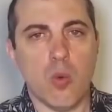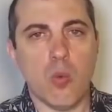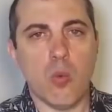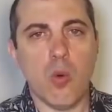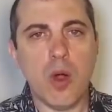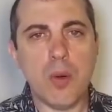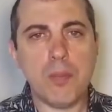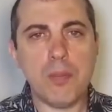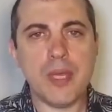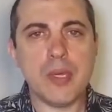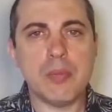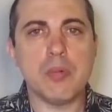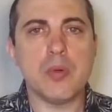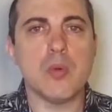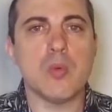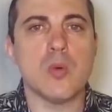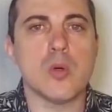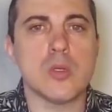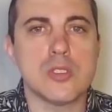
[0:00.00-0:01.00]
what
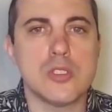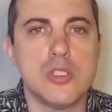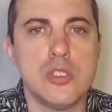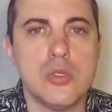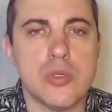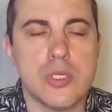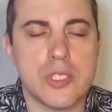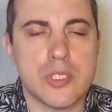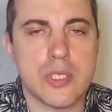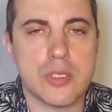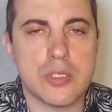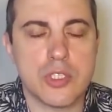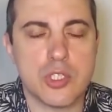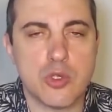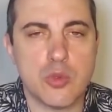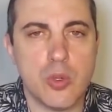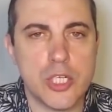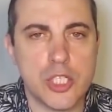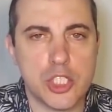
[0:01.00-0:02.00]
people will do is they'll
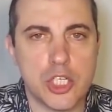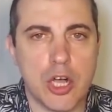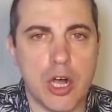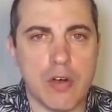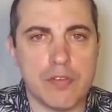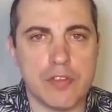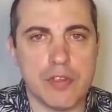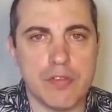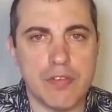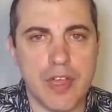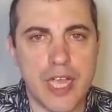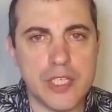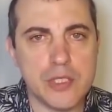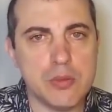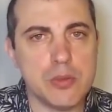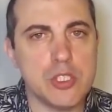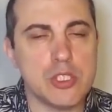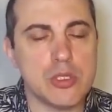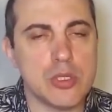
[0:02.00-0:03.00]
switch off. The
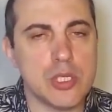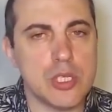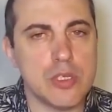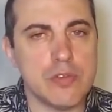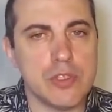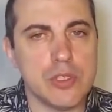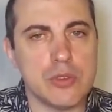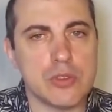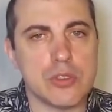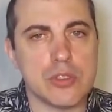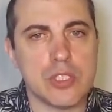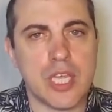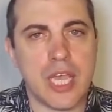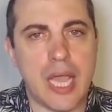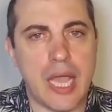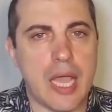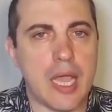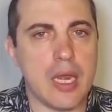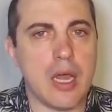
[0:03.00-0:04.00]
vast majority of users
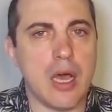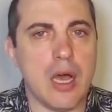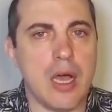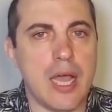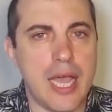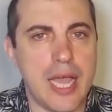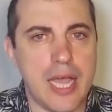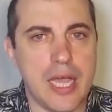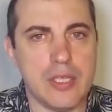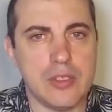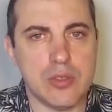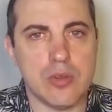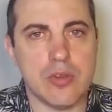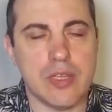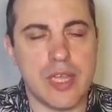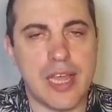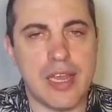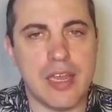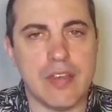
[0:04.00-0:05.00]
cannot
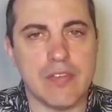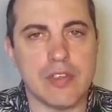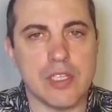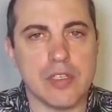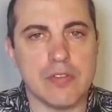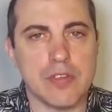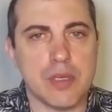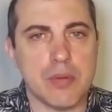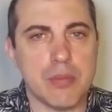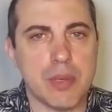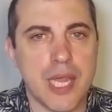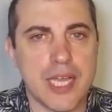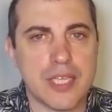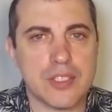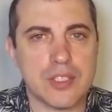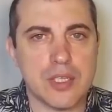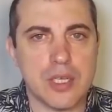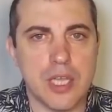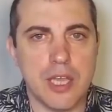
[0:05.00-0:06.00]
handle that level of
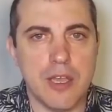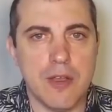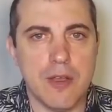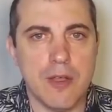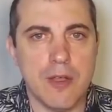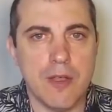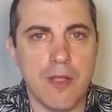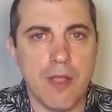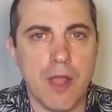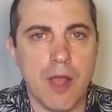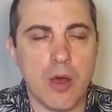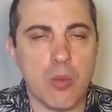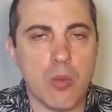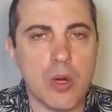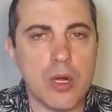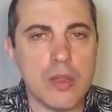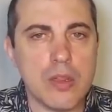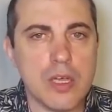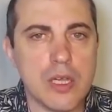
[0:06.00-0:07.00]
complexity.
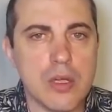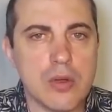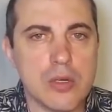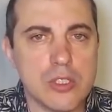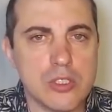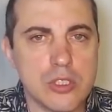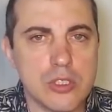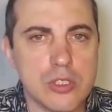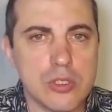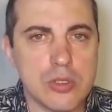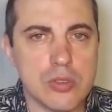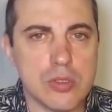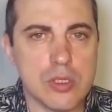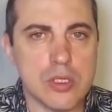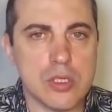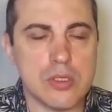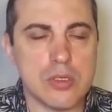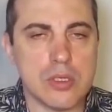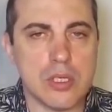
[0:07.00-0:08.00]
What are they going to do?
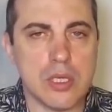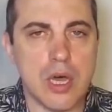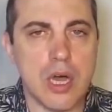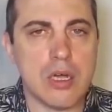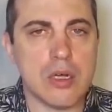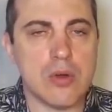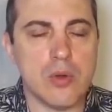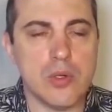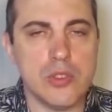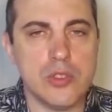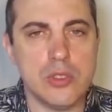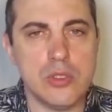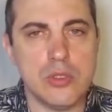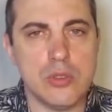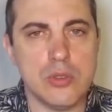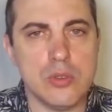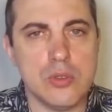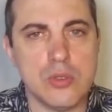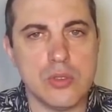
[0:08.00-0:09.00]
They're either not going to
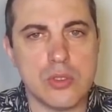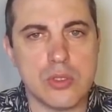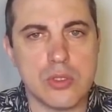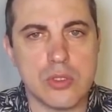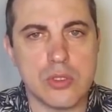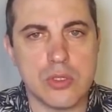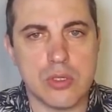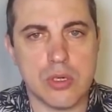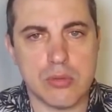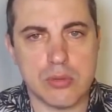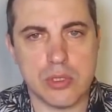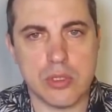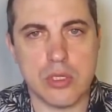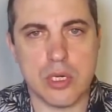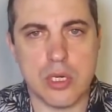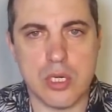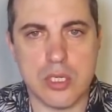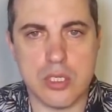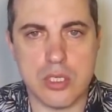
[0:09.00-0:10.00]
use
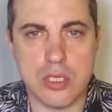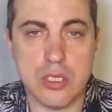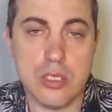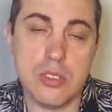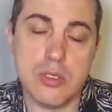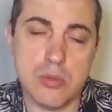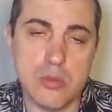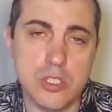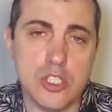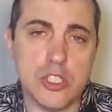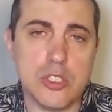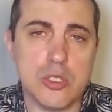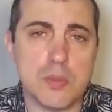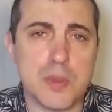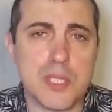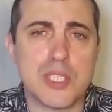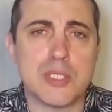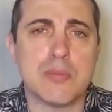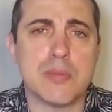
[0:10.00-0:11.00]
cryptocurrencies, which is a
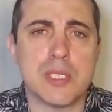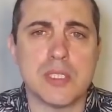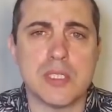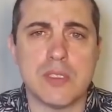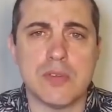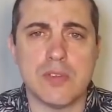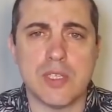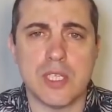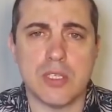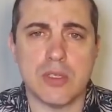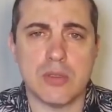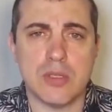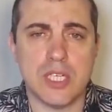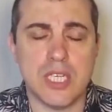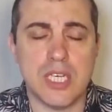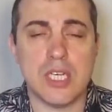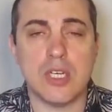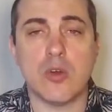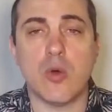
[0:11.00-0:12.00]
possibility if they don't
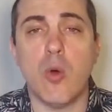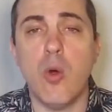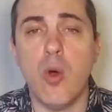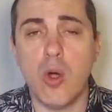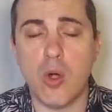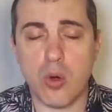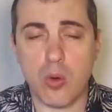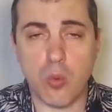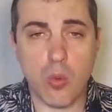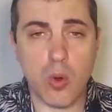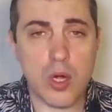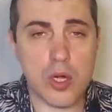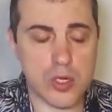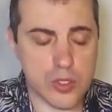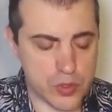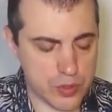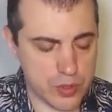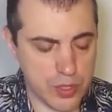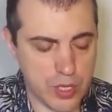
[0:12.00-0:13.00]
need it, or
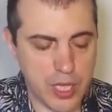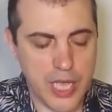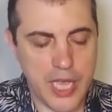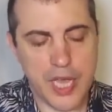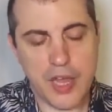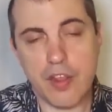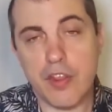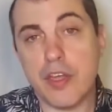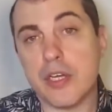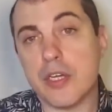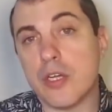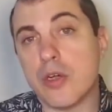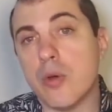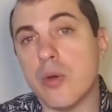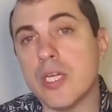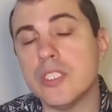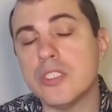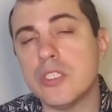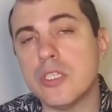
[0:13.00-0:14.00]
worse, they're
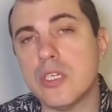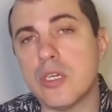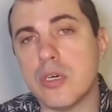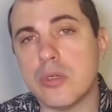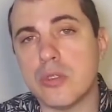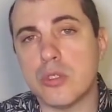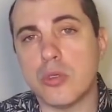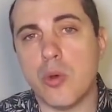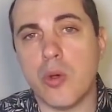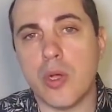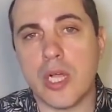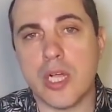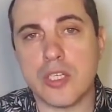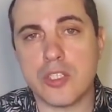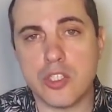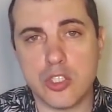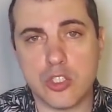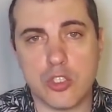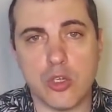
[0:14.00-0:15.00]
going to go to a
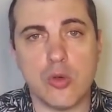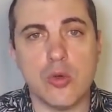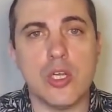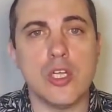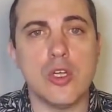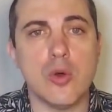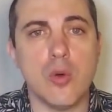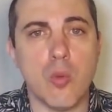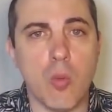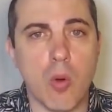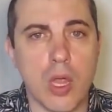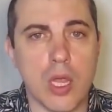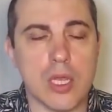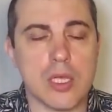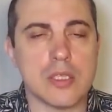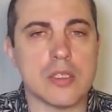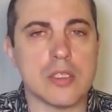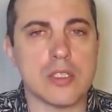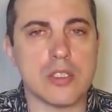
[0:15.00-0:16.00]
custodial
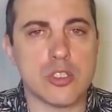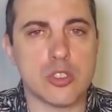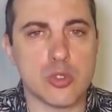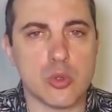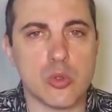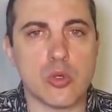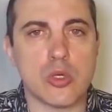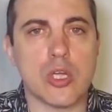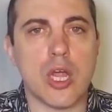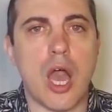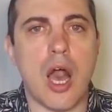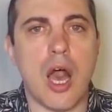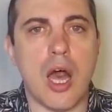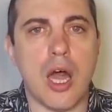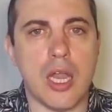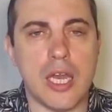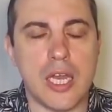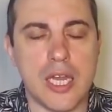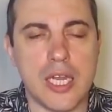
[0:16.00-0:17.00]
wallet that's stored
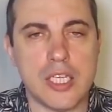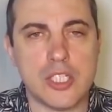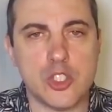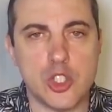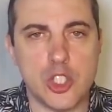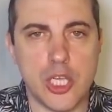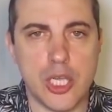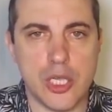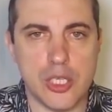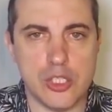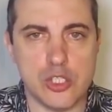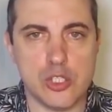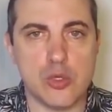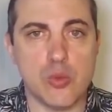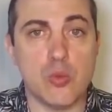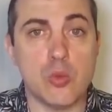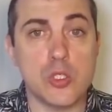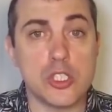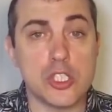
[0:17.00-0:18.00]
on an exchange,
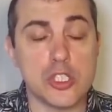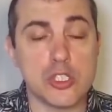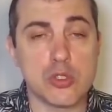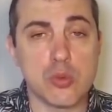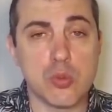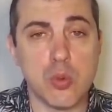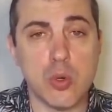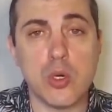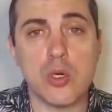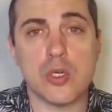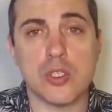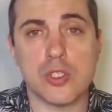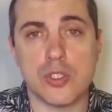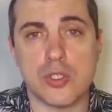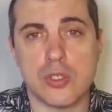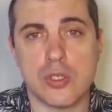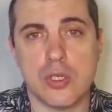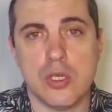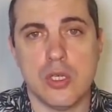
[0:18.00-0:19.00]
which is
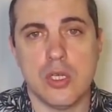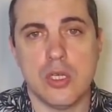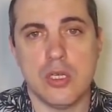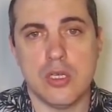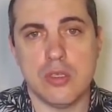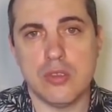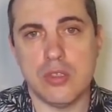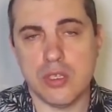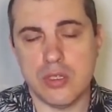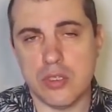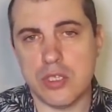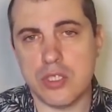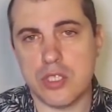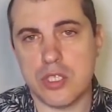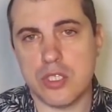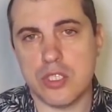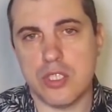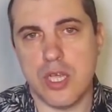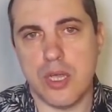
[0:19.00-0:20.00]
worse than
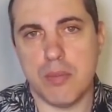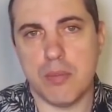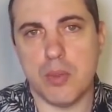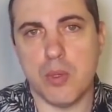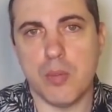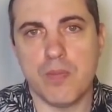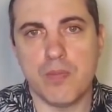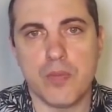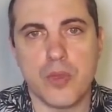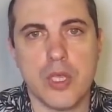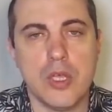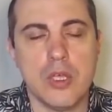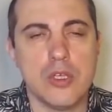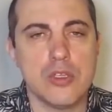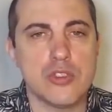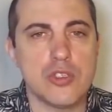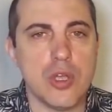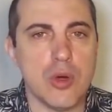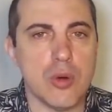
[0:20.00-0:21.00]
this example.
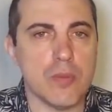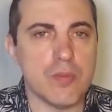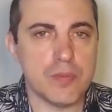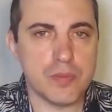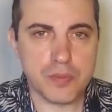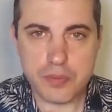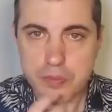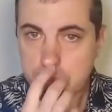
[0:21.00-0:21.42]
So